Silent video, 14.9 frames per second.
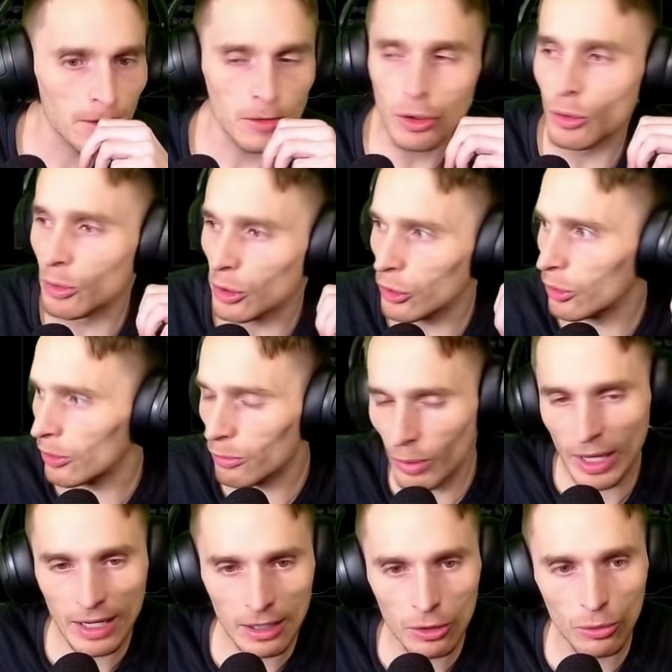You
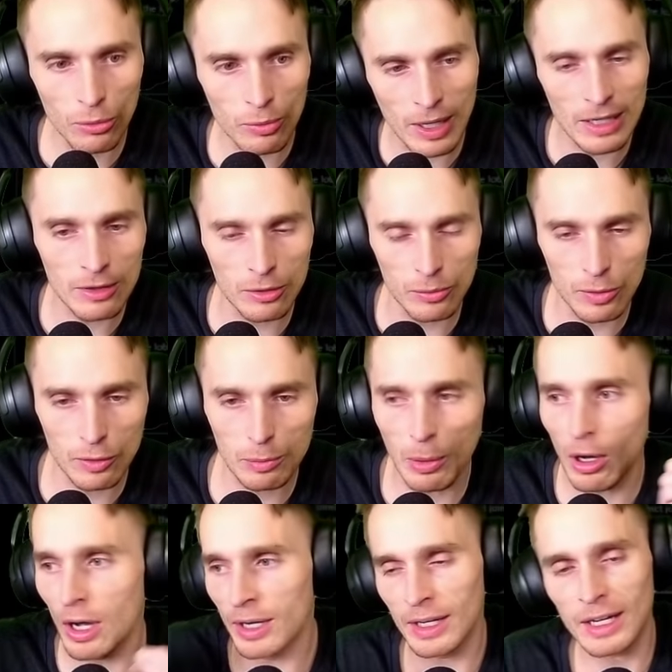were ready to
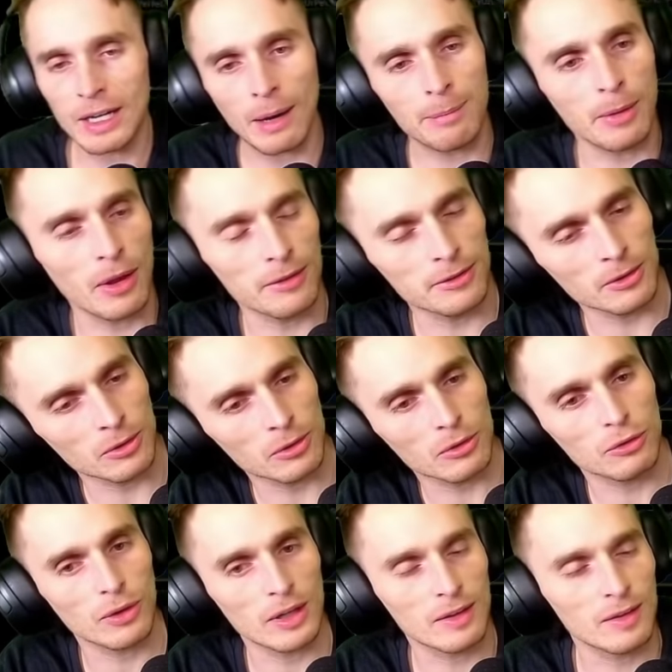respond. A couple other little
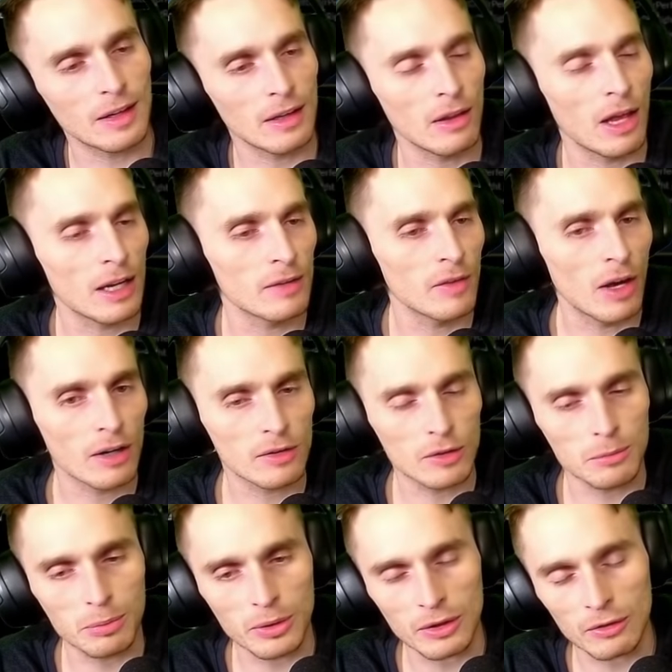tricks that a lot of
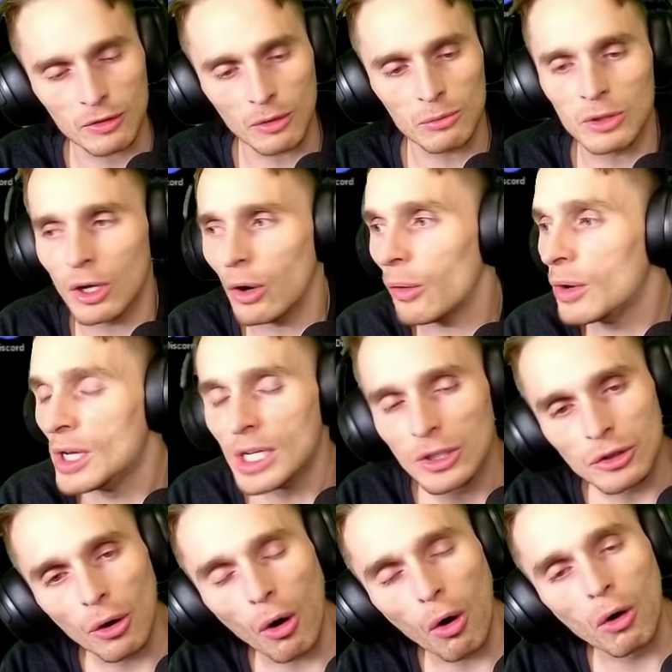Nocturne players don't know.
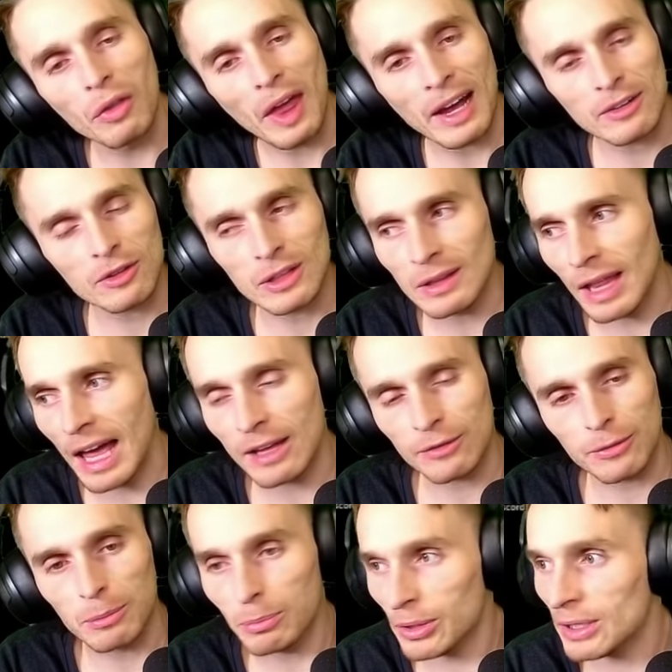Your ult actually lasts
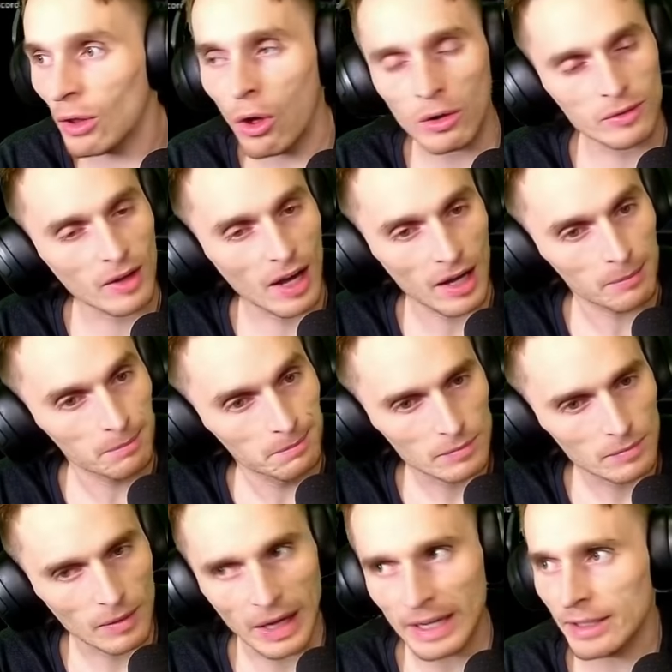for a pretty long time.
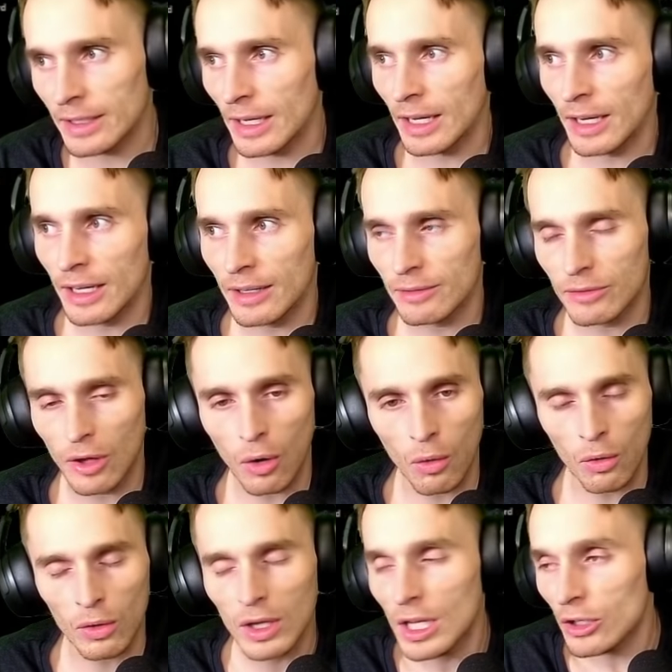Like the
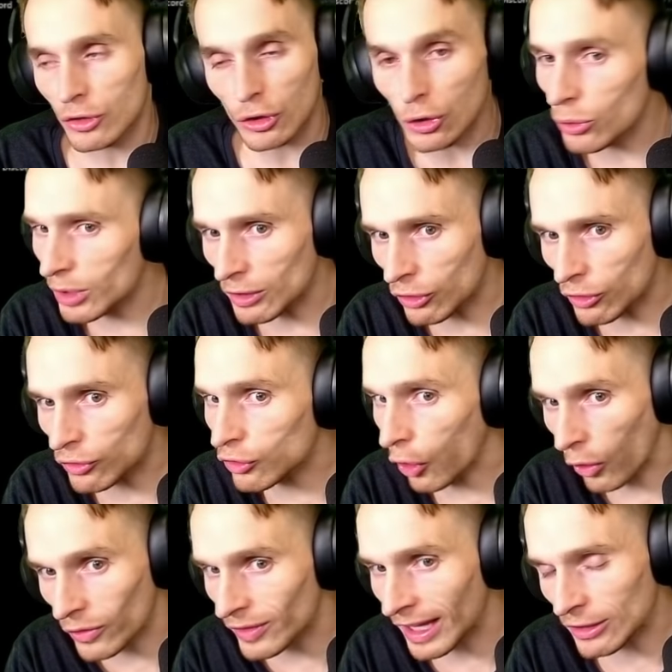ult. So you could just
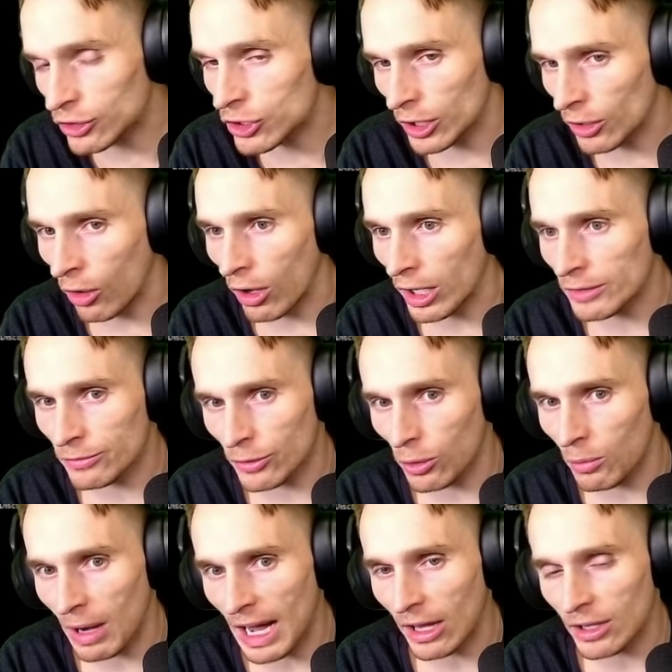turn that shit on for a
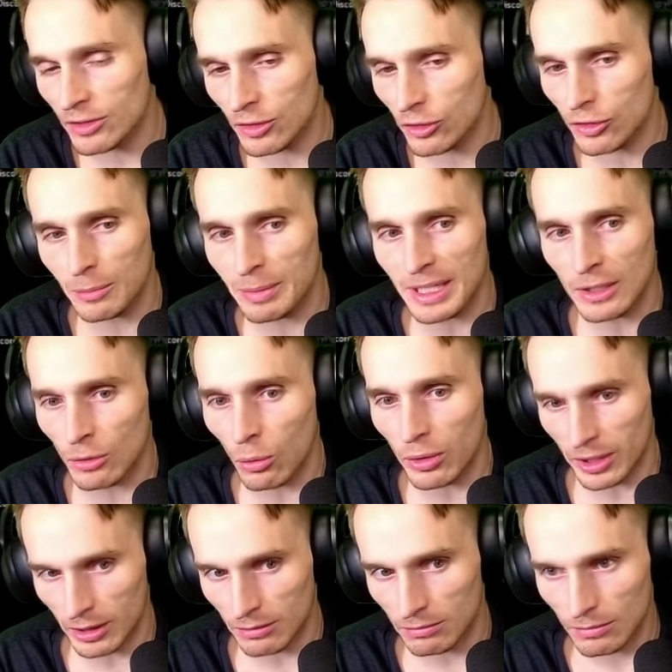while just to be
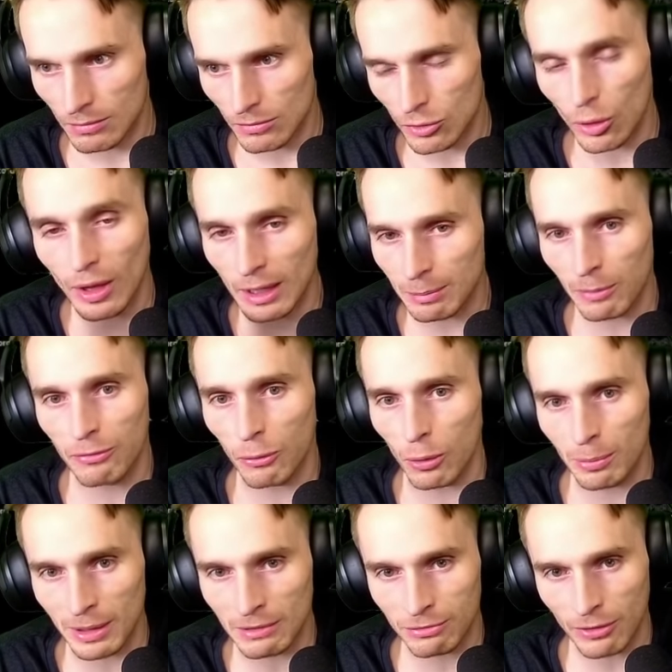annoying. So like before
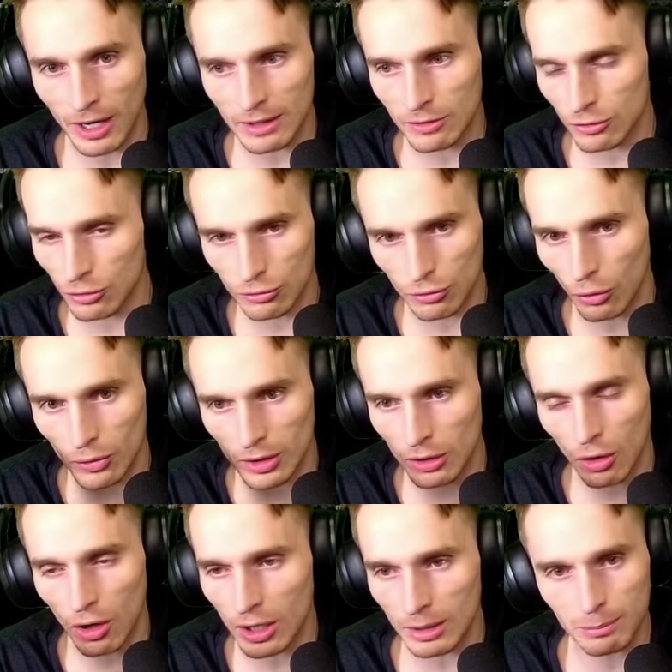big fights, just turn it
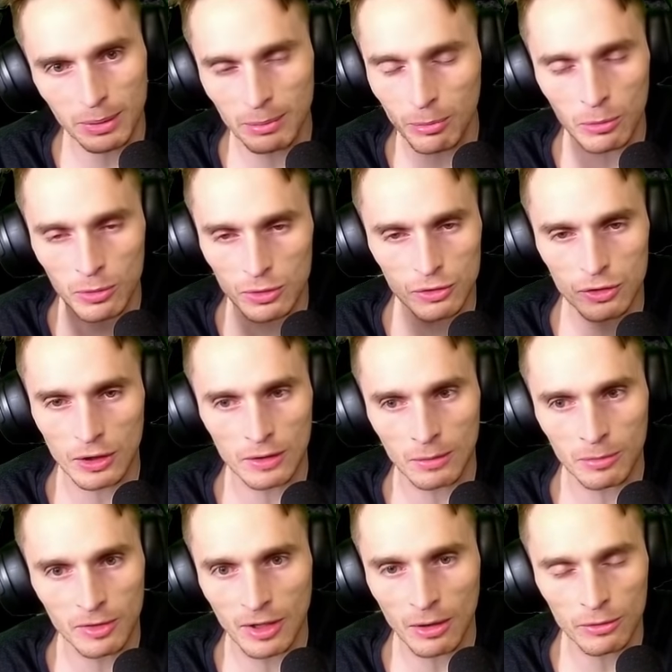on and people will shit
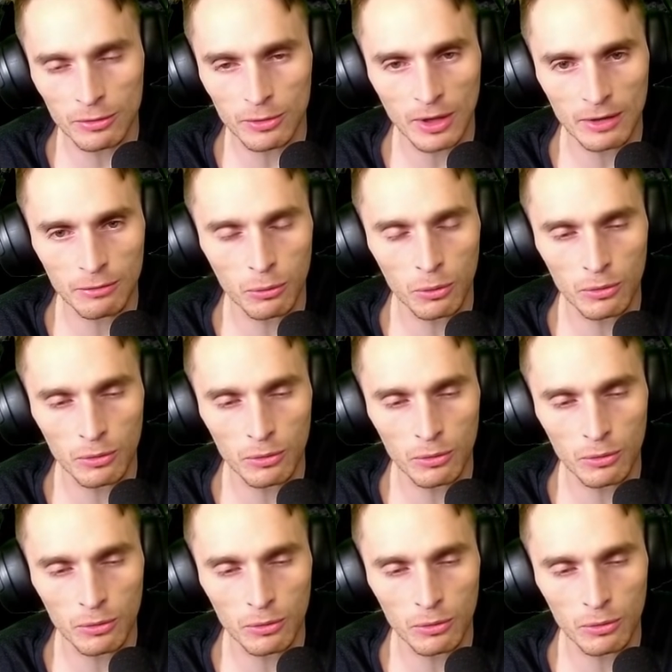themselves for like 4 or